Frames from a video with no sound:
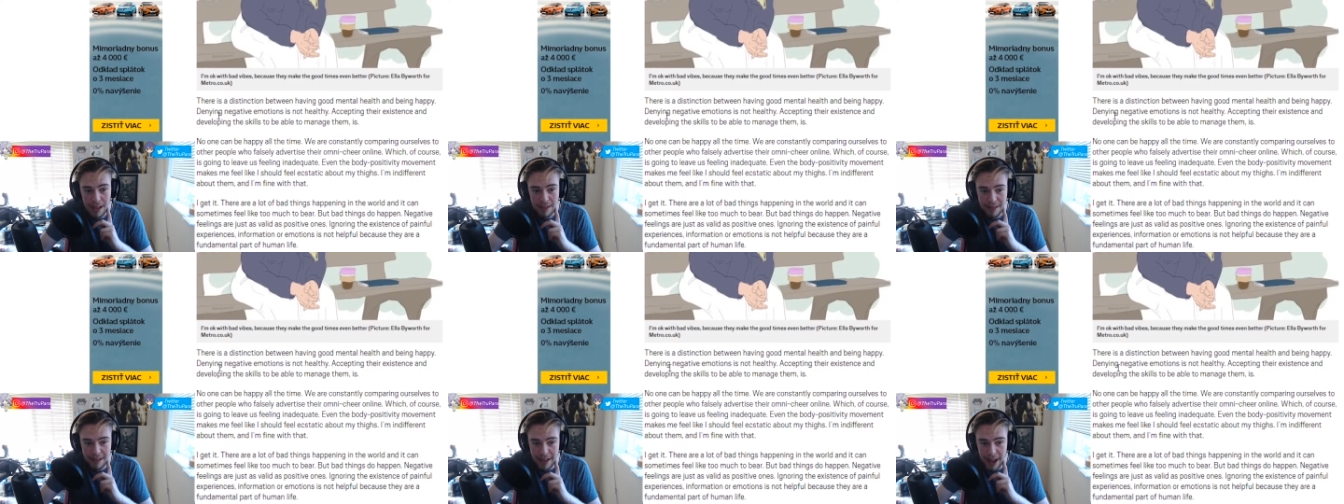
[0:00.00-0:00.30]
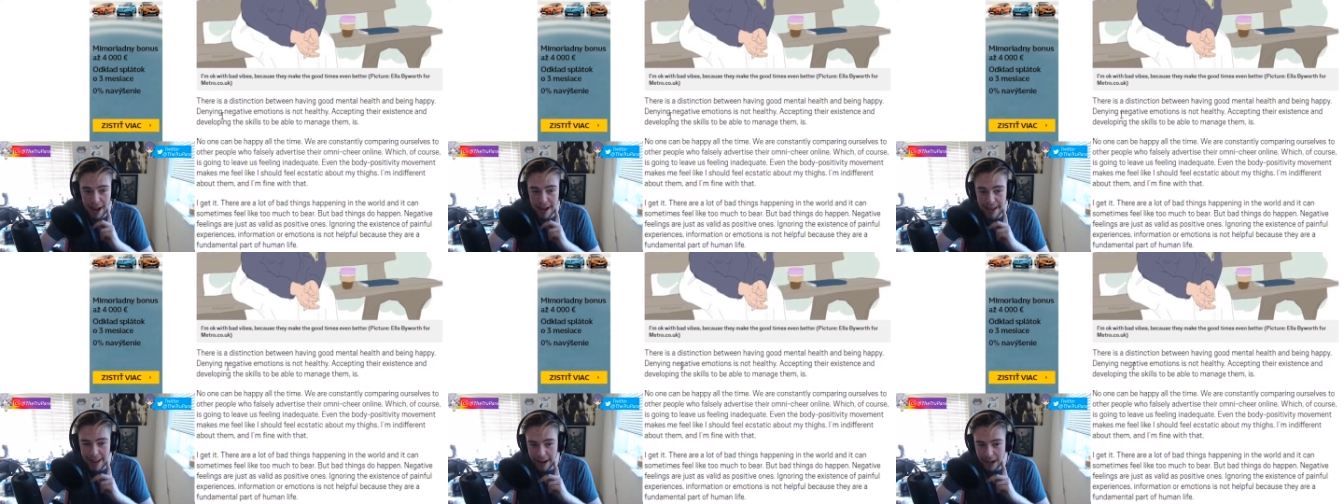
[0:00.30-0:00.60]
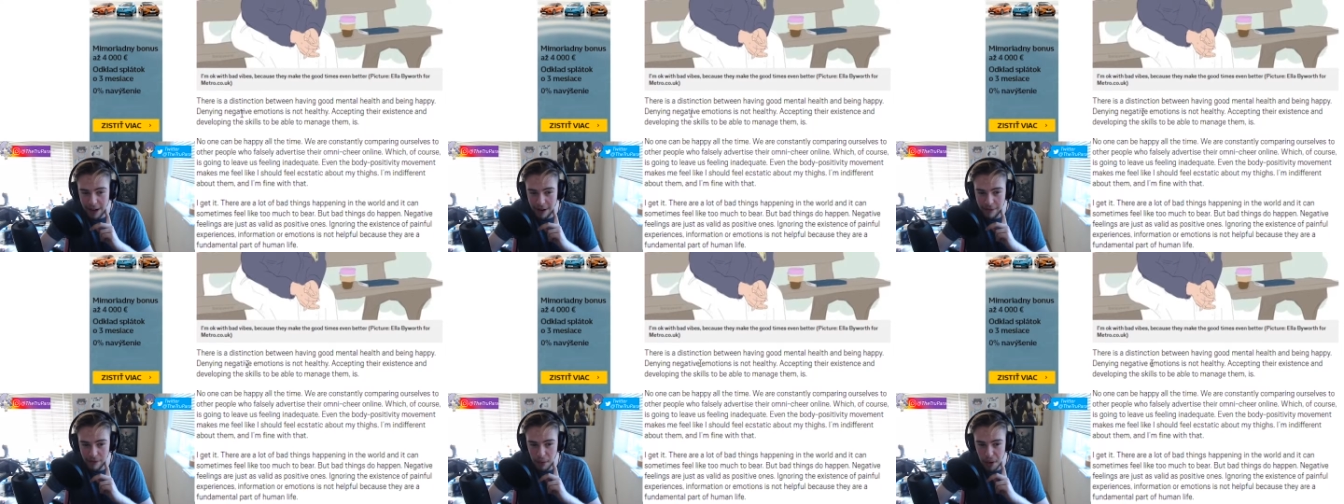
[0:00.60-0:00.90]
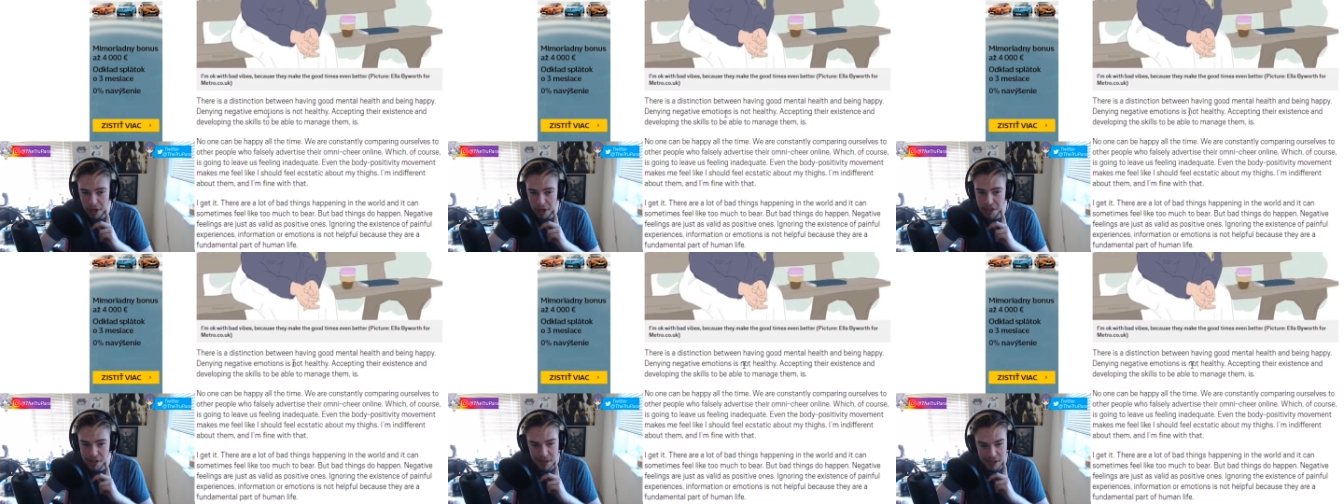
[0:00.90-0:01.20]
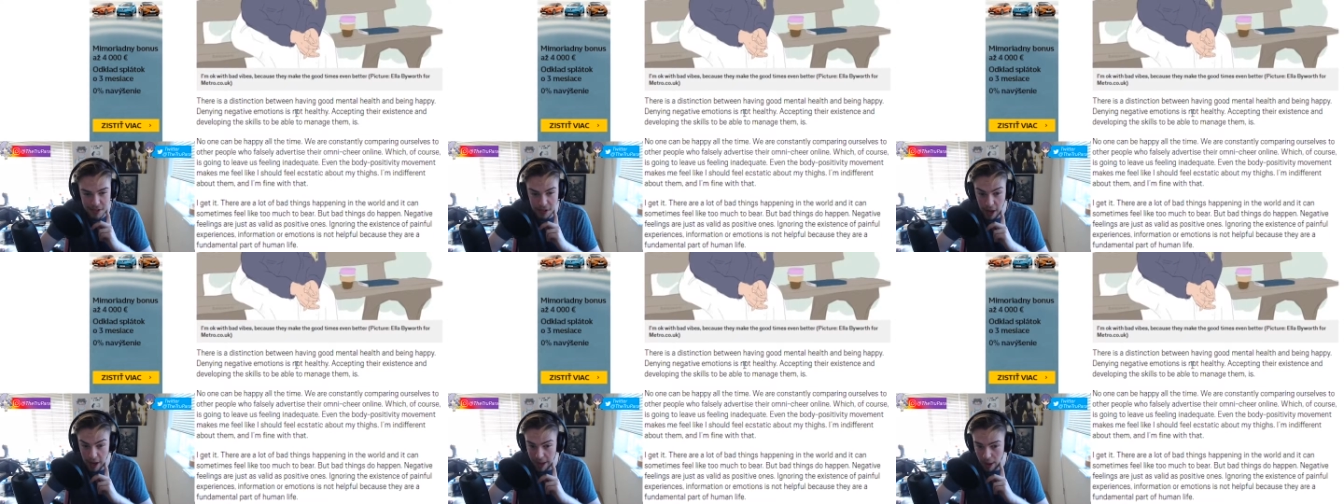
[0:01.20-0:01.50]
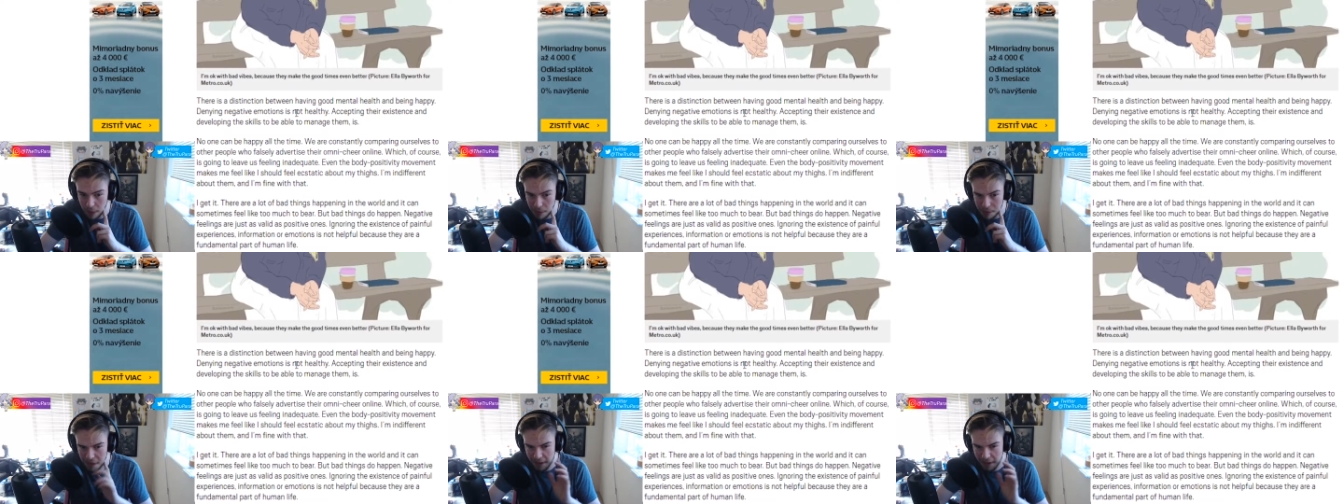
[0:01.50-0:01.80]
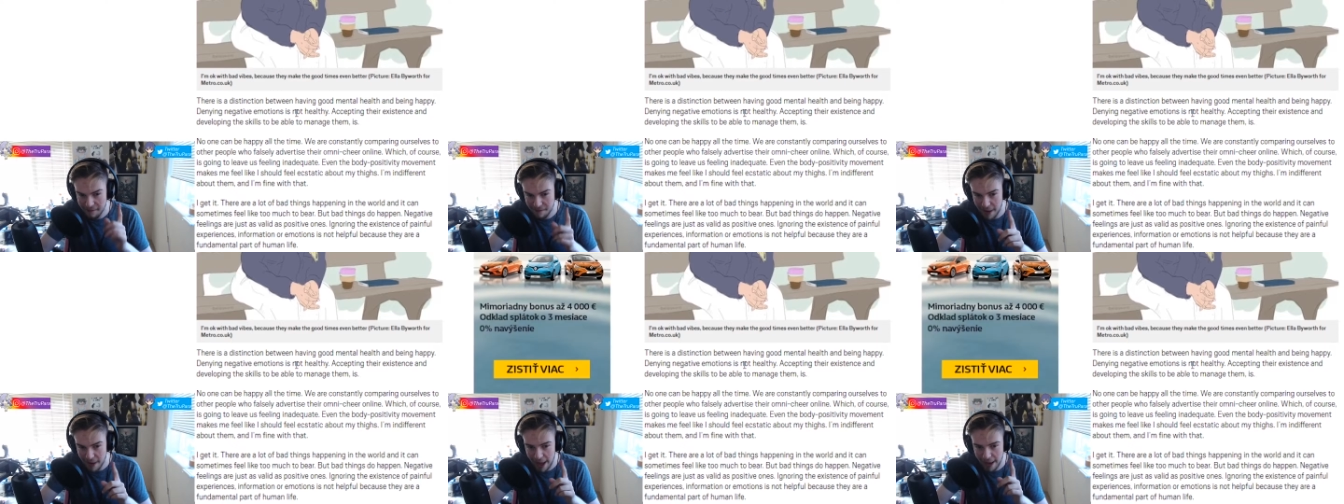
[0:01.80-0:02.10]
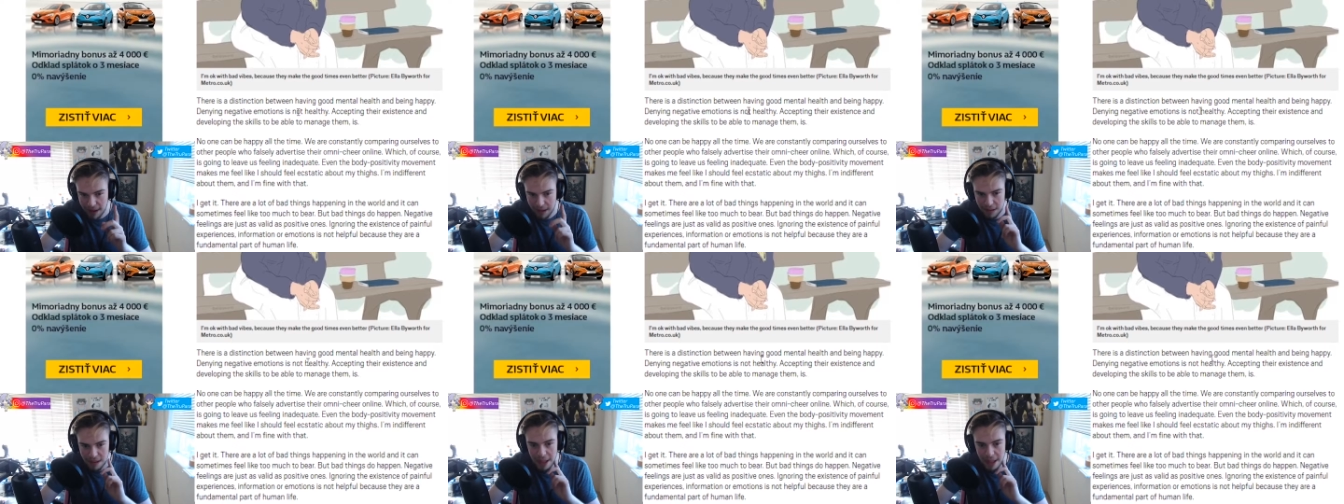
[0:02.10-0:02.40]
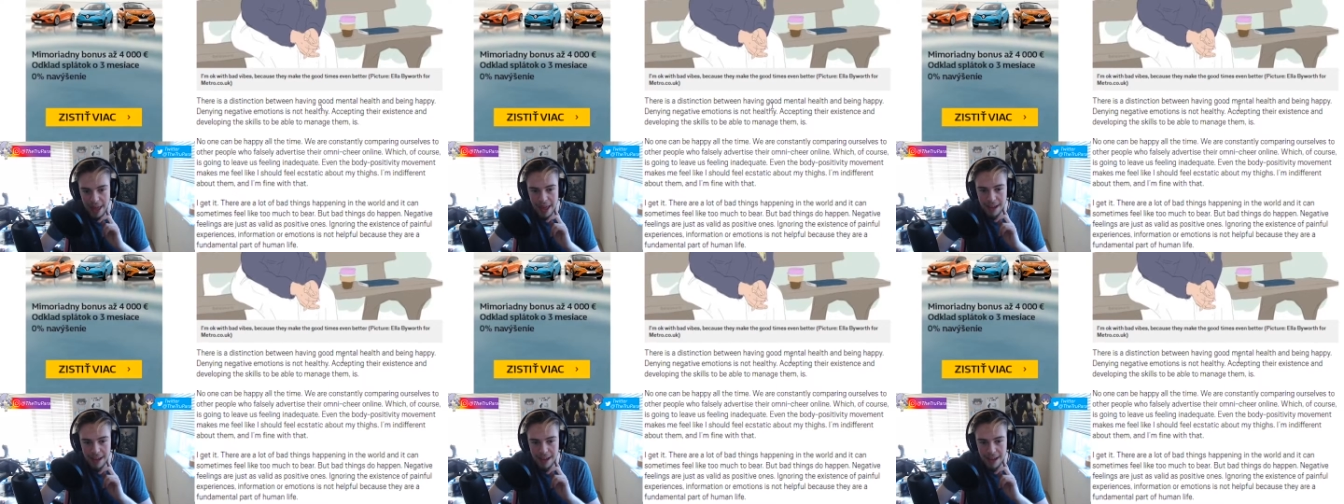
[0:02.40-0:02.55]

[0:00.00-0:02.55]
Denying negative emotions is not healthy. Facts.